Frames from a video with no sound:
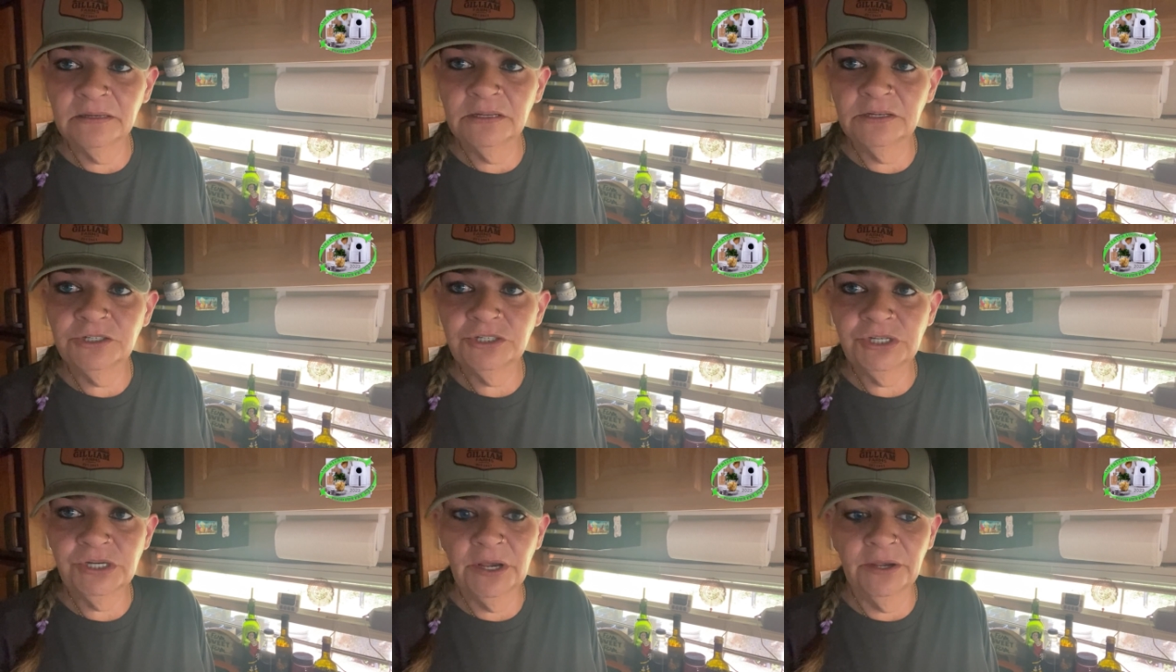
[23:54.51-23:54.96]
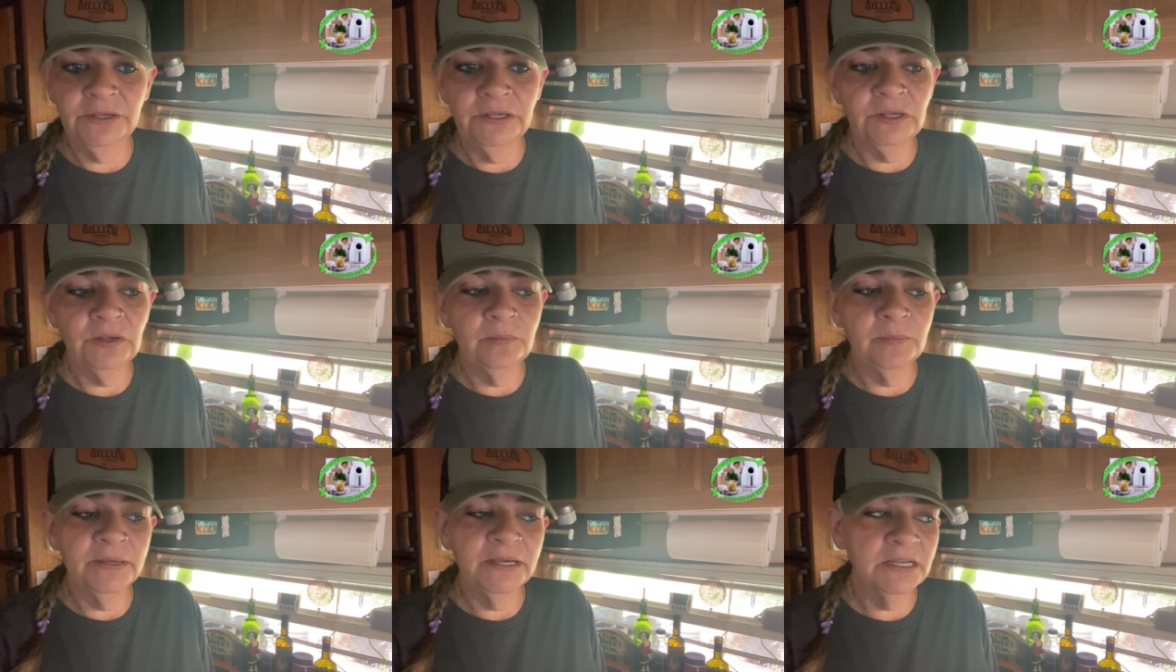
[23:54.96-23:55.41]
and show
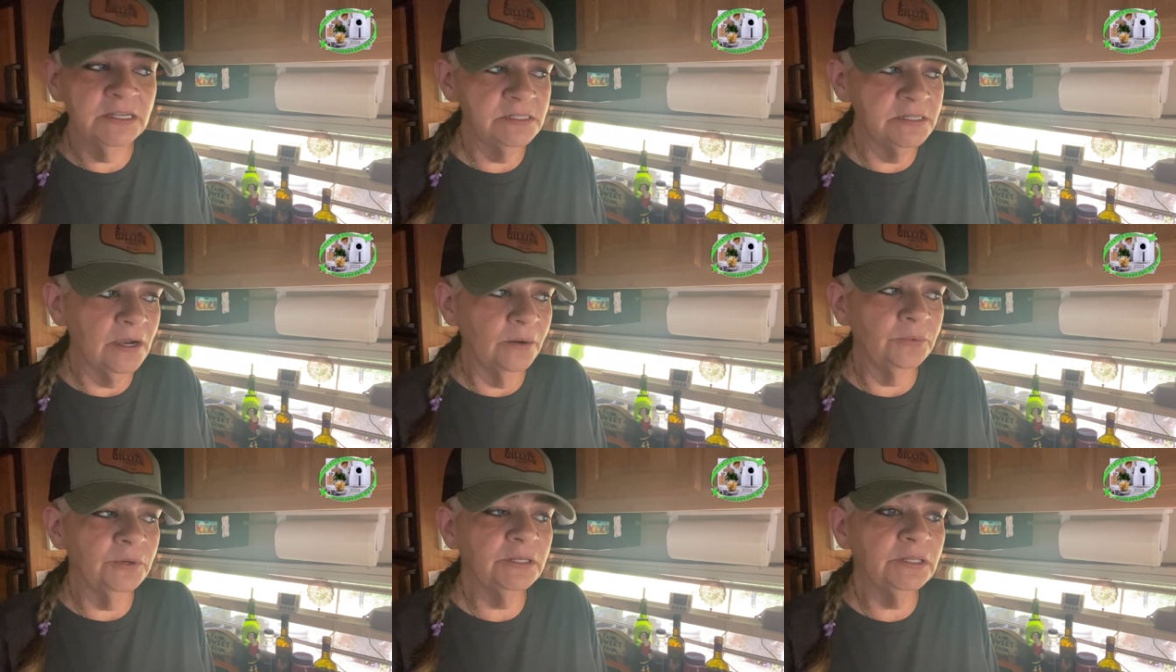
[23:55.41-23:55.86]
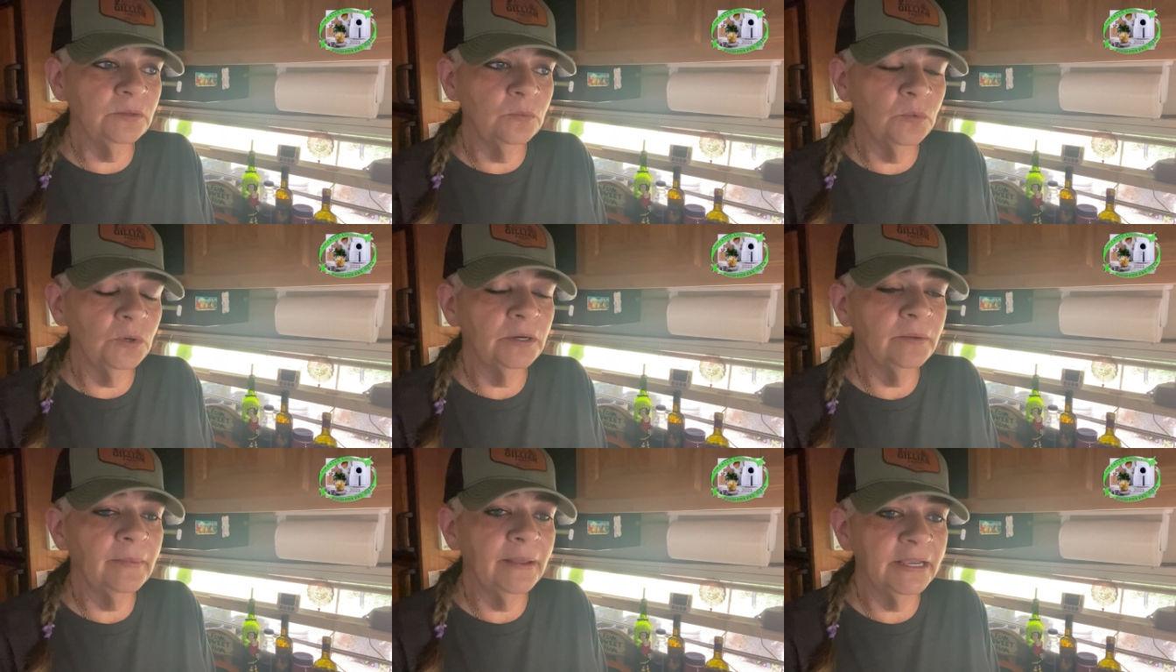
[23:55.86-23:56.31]
you because I really
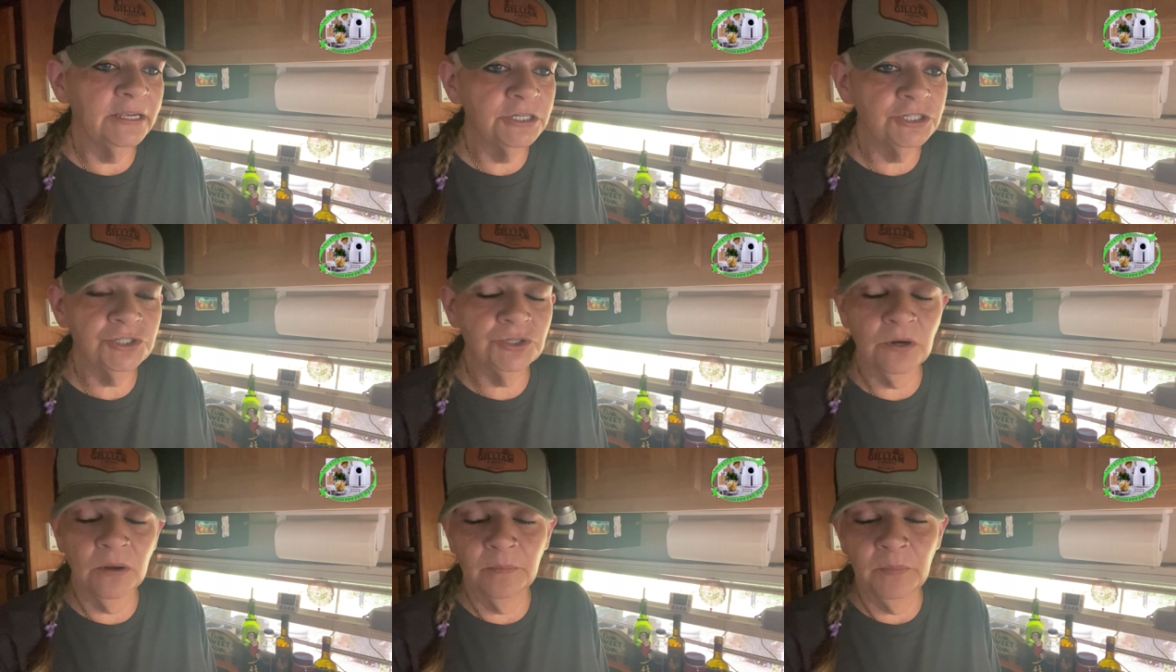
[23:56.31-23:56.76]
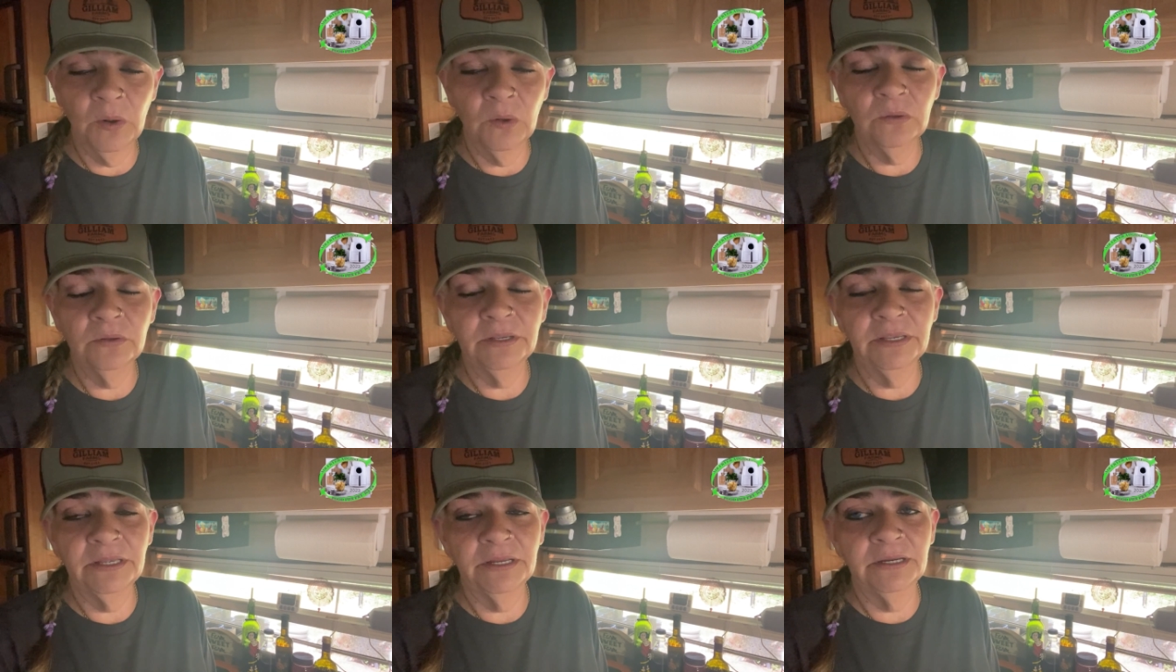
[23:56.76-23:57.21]
want to make a
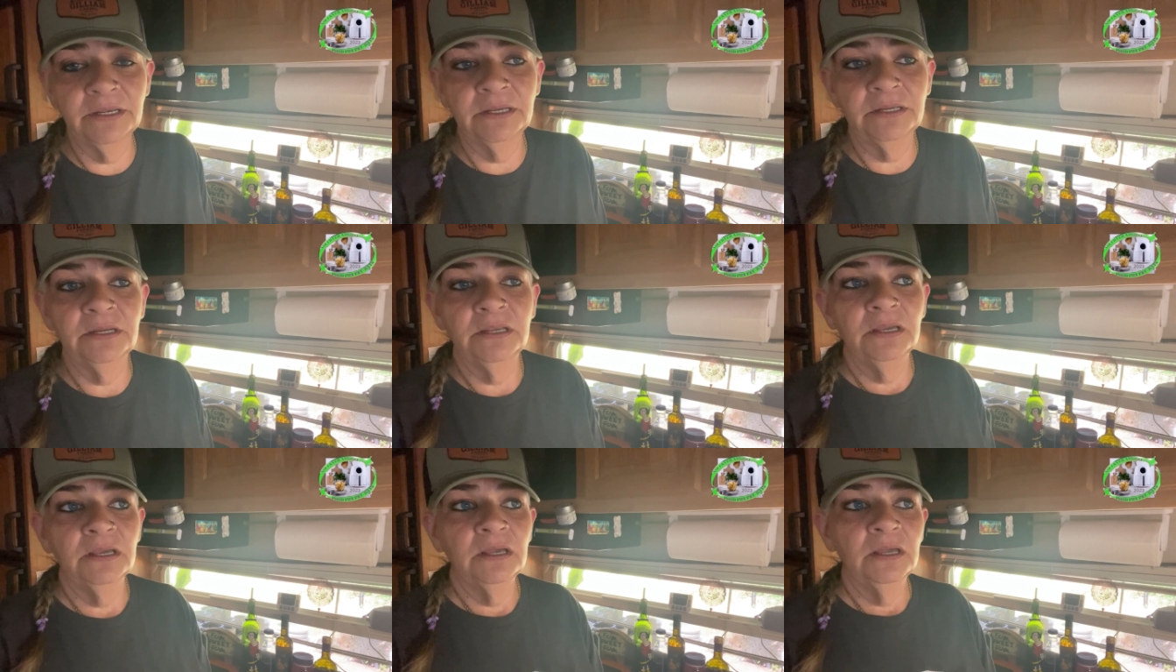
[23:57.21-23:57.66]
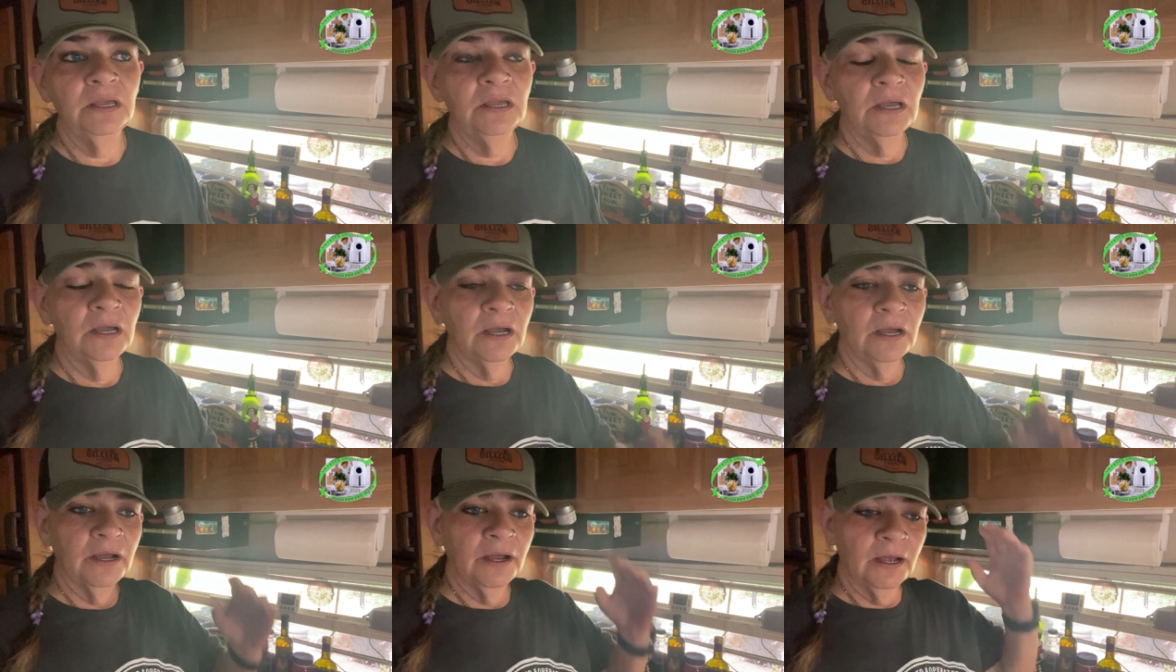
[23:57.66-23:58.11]
stromboli in
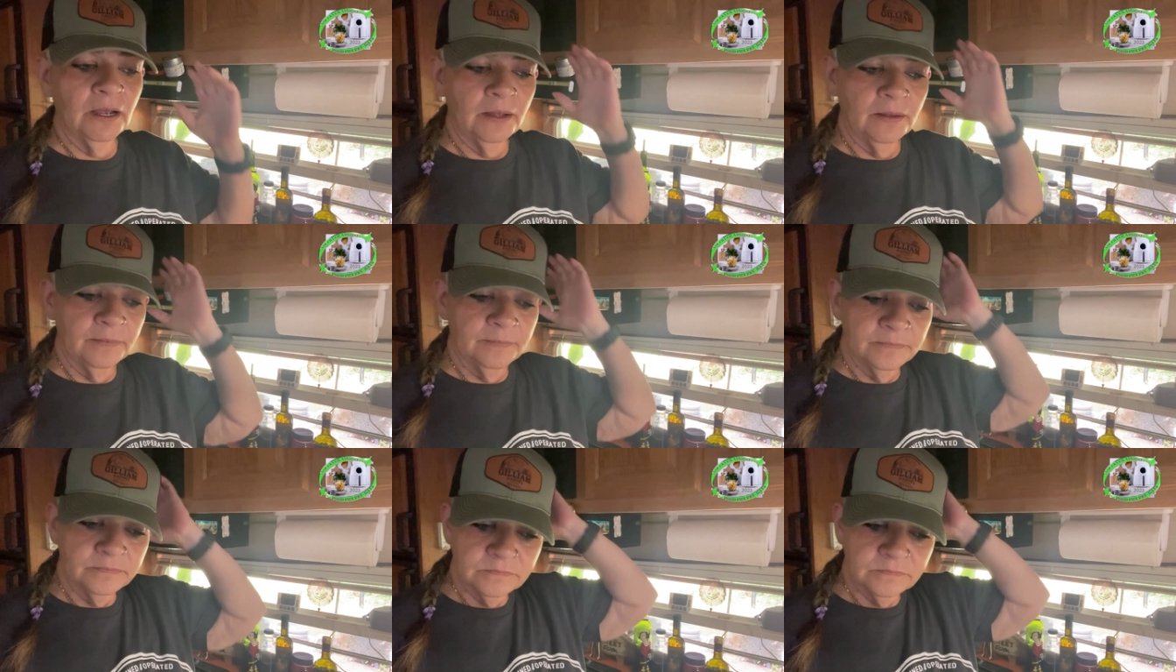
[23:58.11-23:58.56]
it